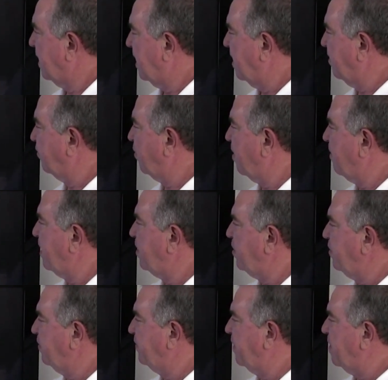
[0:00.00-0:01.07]
Here's where we
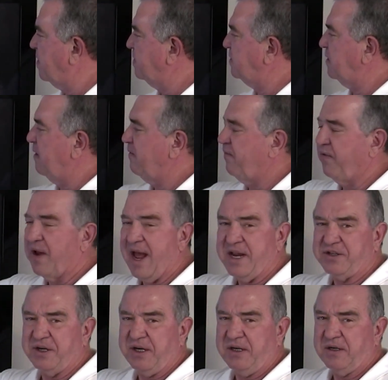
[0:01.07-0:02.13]
use those:
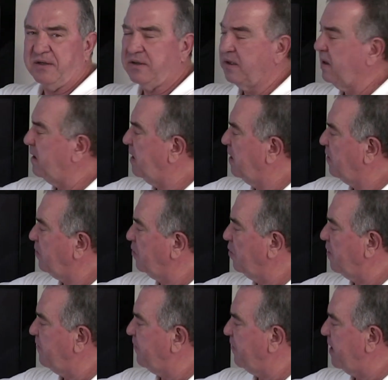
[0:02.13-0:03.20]
flashings,
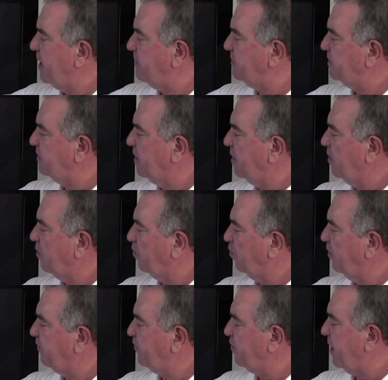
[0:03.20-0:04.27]
door frames,
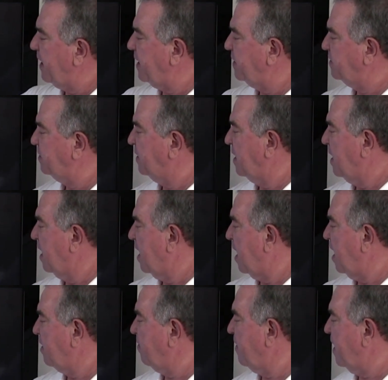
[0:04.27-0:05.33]
roof drains,
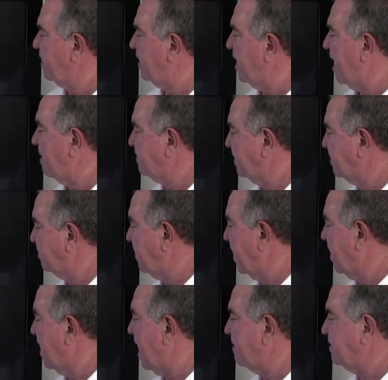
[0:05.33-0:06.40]
ungrounded objects,
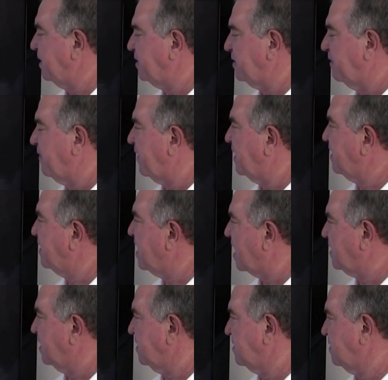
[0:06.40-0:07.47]
metal objects of
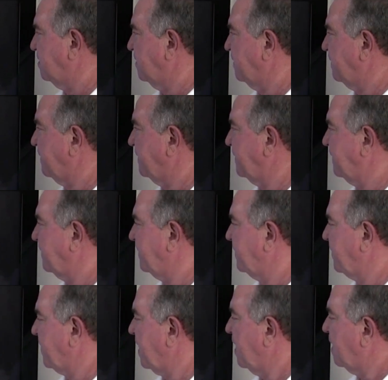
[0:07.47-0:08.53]
inductance.
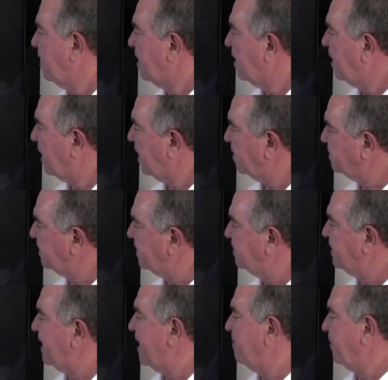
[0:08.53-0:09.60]
Here's an
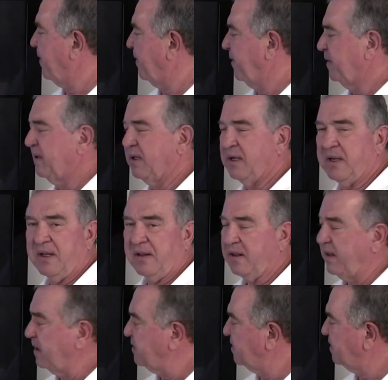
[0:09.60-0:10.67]
example.
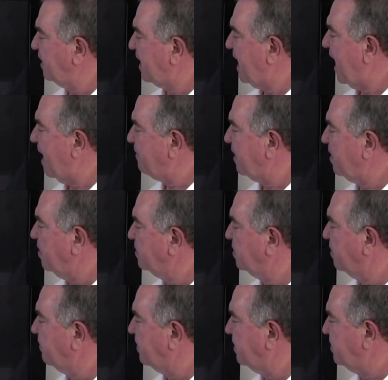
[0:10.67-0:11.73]
This is a cap that goes
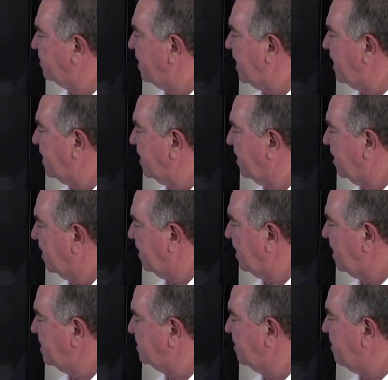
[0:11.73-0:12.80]
over a drain. It
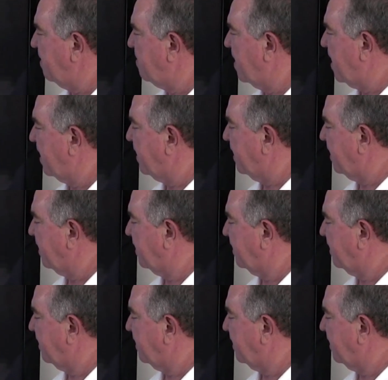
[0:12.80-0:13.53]
needs to be bonded.